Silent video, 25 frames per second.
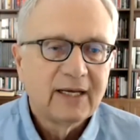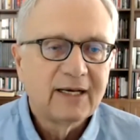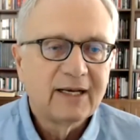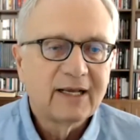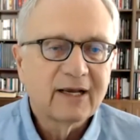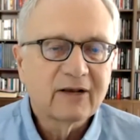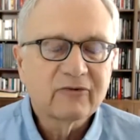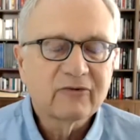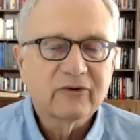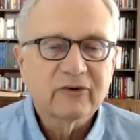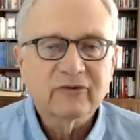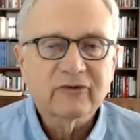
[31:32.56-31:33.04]
in
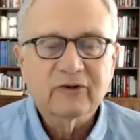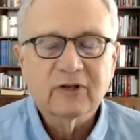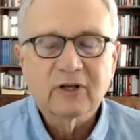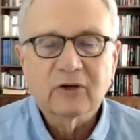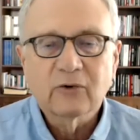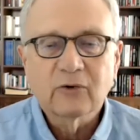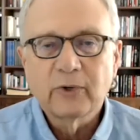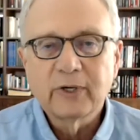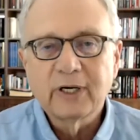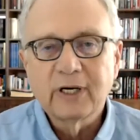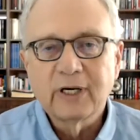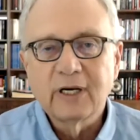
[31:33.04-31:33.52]
excess
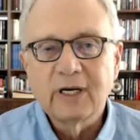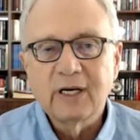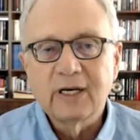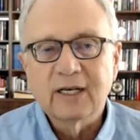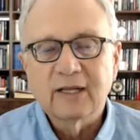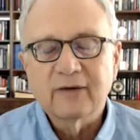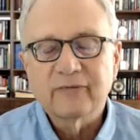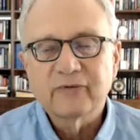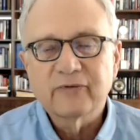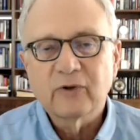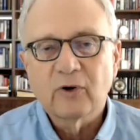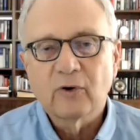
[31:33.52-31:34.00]
liquidity
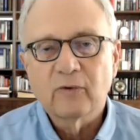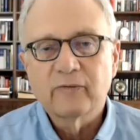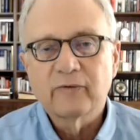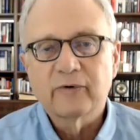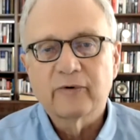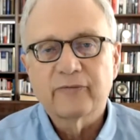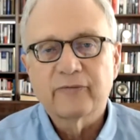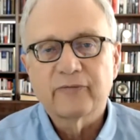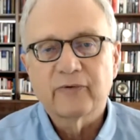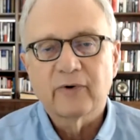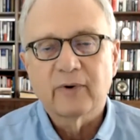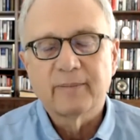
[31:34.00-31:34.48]
left
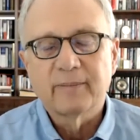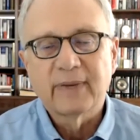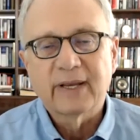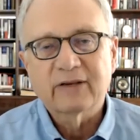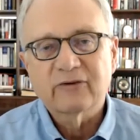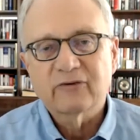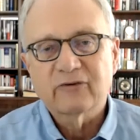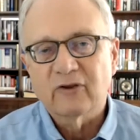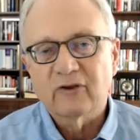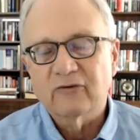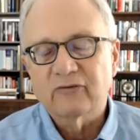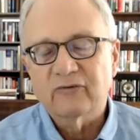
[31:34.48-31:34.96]
over from
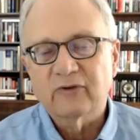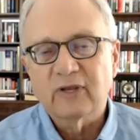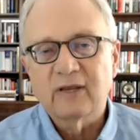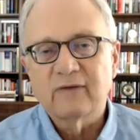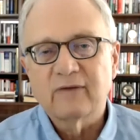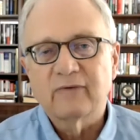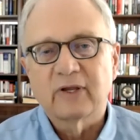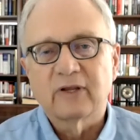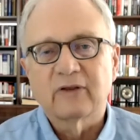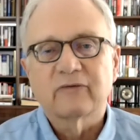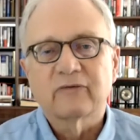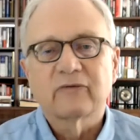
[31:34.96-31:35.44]
excess
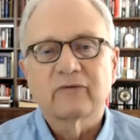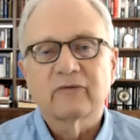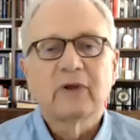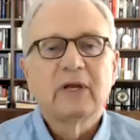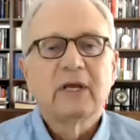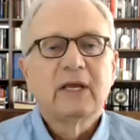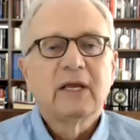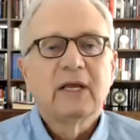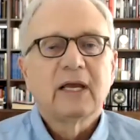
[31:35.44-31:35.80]
savings